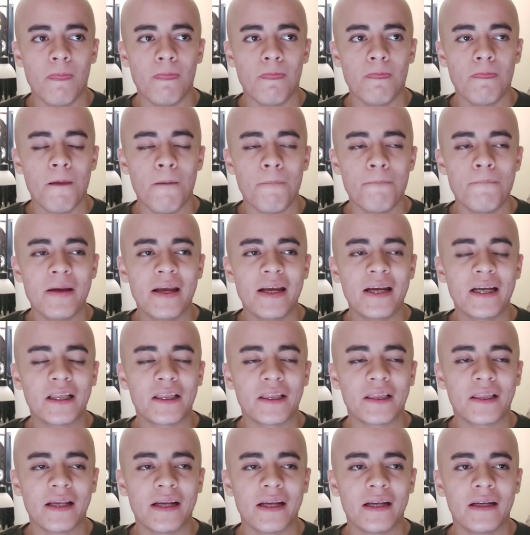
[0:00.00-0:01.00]
the
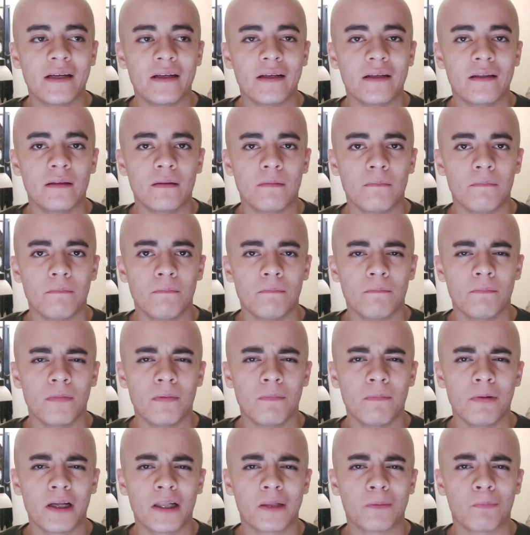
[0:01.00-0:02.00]
biggest thing,
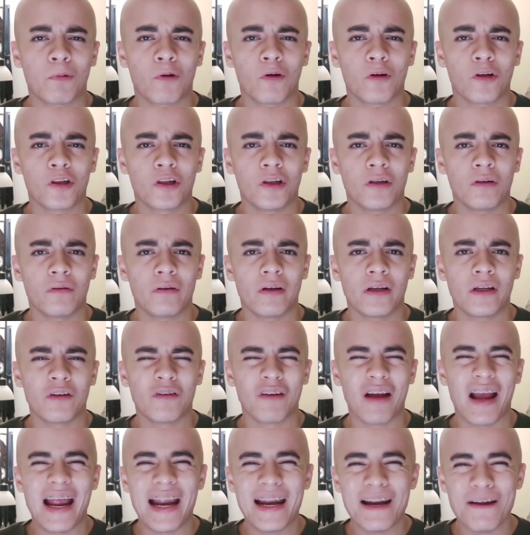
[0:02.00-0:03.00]
the biggest person, right?
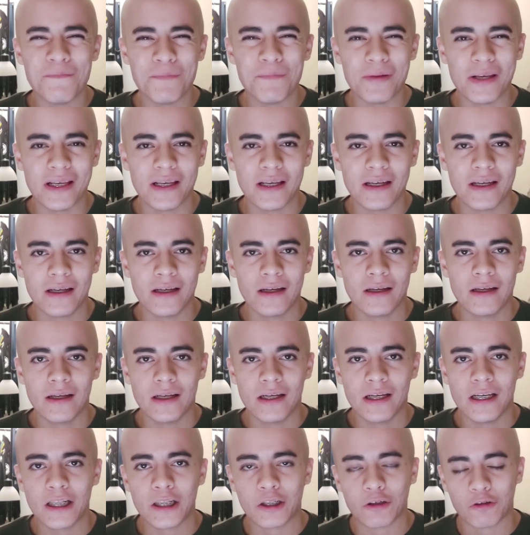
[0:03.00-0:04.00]
Your enemy
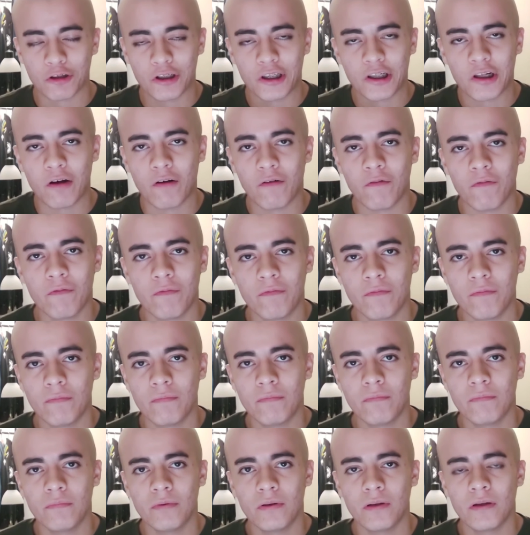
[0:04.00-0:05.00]
is yourself,
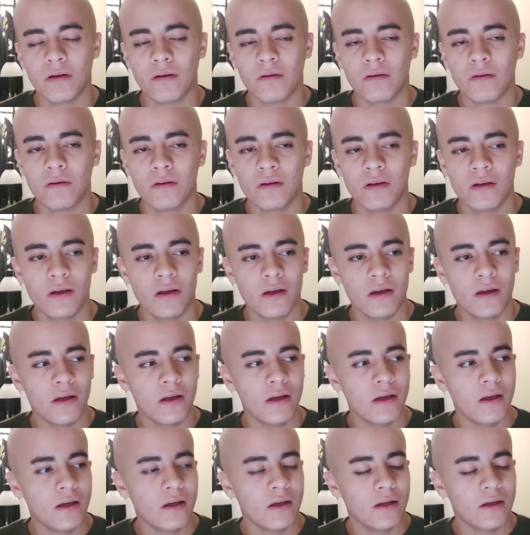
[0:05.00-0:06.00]
you know?
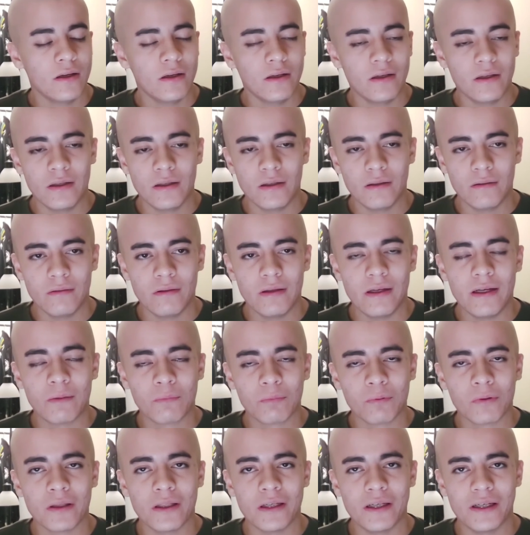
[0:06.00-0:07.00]
It
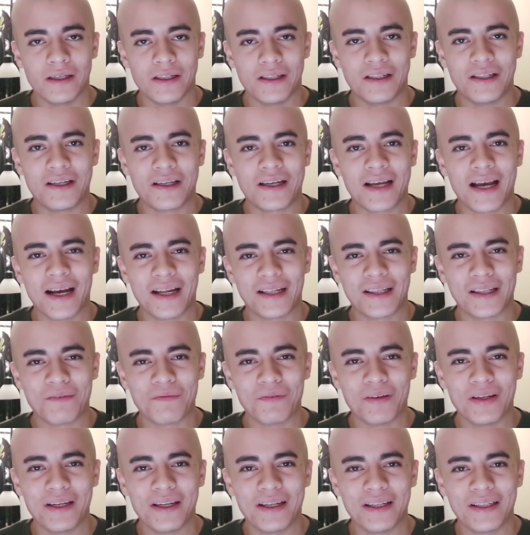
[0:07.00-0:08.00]
really is, guys. I
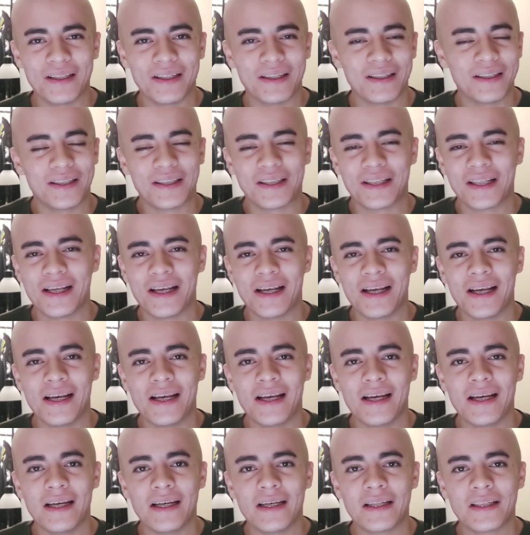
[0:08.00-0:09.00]
mean,
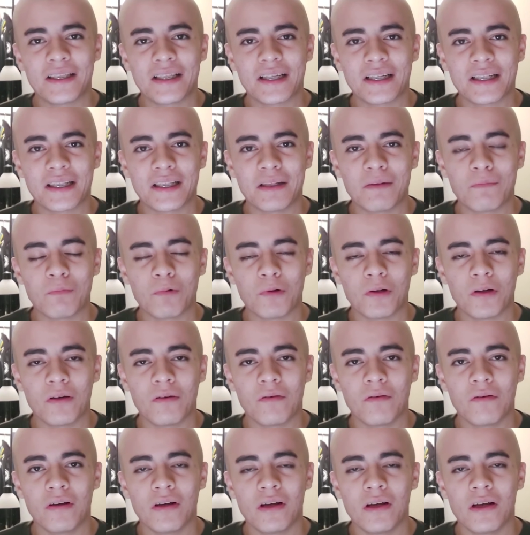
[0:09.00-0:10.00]
it's that
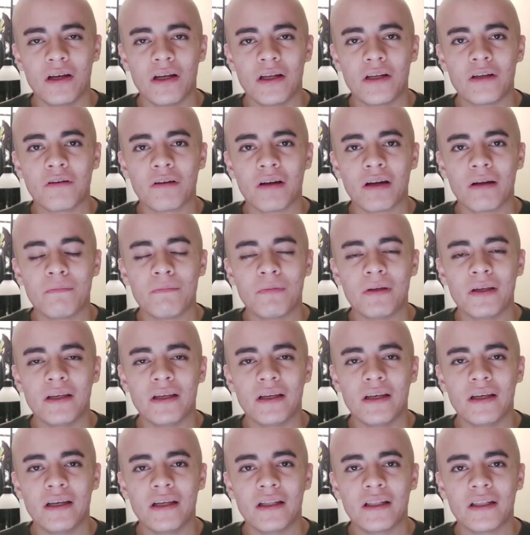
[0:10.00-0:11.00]
simple. Your
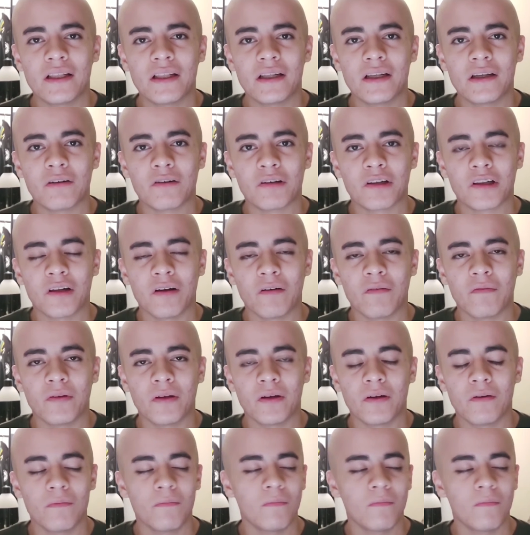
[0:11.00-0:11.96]
enemy is yourself.